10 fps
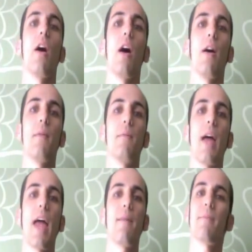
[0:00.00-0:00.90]
I'm
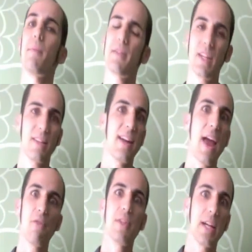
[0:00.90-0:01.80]
not saying that
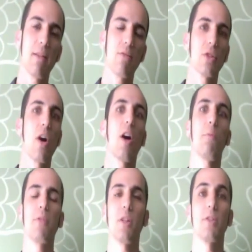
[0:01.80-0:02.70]
everything I've ever
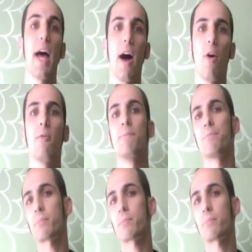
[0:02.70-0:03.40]
taught until now